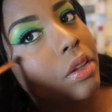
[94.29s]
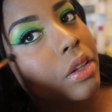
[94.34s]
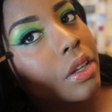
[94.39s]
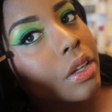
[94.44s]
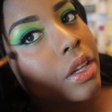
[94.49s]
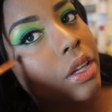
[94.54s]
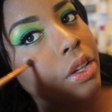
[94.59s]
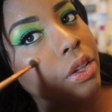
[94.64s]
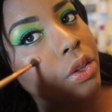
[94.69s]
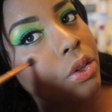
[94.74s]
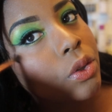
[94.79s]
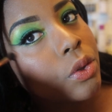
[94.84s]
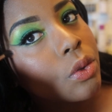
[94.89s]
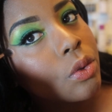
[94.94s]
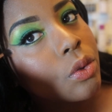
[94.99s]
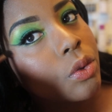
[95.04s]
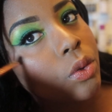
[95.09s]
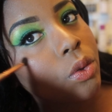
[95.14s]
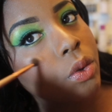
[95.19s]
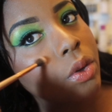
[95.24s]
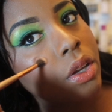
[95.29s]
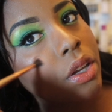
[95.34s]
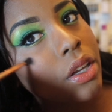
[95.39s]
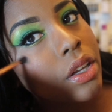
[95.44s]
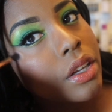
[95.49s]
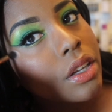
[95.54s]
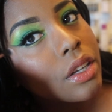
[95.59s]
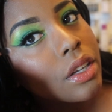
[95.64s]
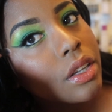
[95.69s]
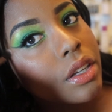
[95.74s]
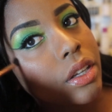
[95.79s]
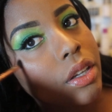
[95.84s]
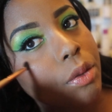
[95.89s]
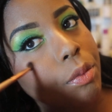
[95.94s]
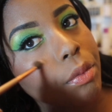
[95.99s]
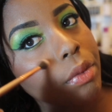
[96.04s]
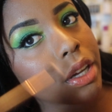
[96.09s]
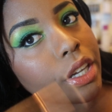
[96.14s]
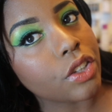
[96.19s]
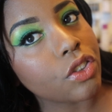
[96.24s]
And I do
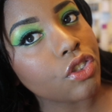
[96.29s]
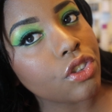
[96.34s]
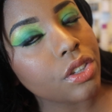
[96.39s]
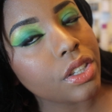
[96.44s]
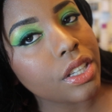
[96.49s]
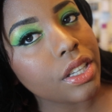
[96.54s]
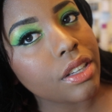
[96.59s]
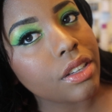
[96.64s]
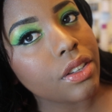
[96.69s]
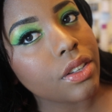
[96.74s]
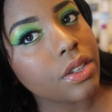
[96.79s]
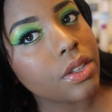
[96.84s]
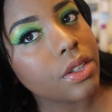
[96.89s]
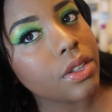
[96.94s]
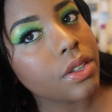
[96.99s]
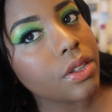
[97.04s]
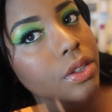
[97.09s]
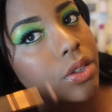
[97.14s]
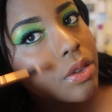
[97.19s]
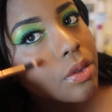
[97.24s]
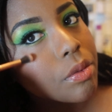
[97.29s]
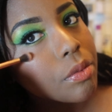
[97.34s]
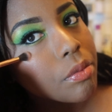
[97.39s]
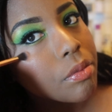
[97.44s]
my cheeks.